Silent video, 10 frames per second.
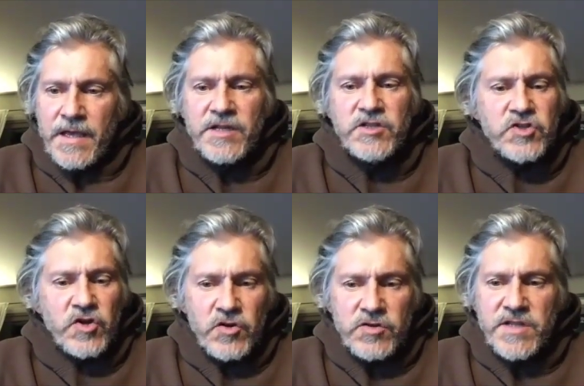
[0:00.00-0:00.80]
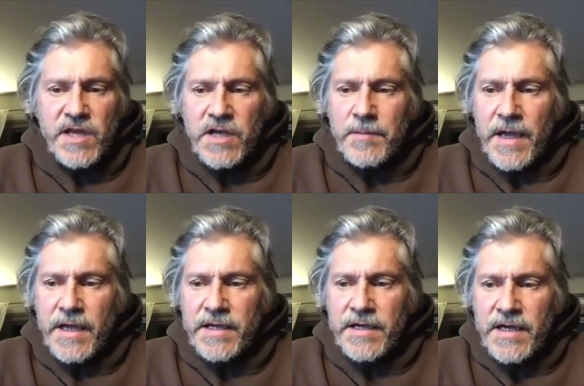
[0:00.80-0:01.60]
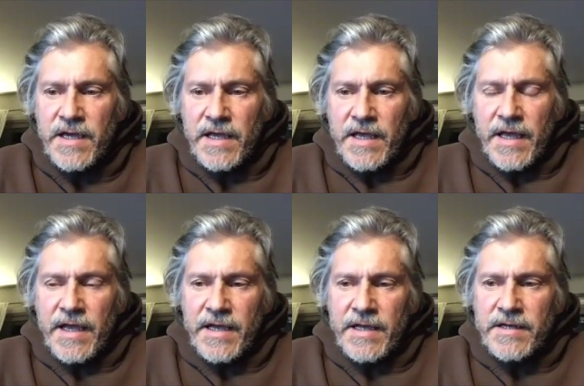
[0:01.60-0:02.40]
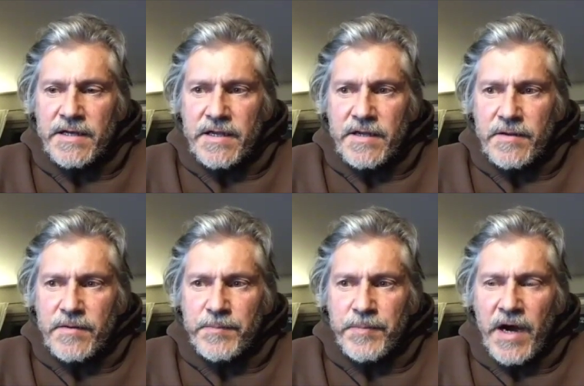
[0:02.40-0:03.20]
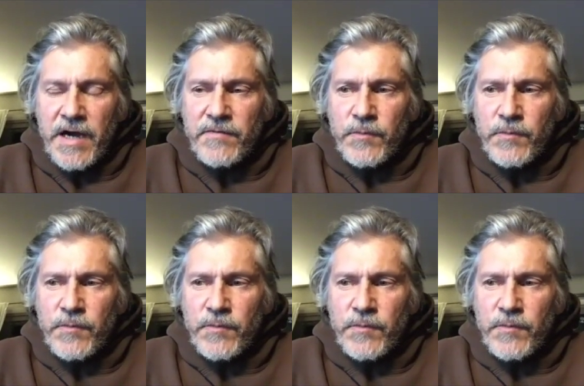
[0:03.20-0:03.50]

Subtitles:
concerns that you're making. And part of,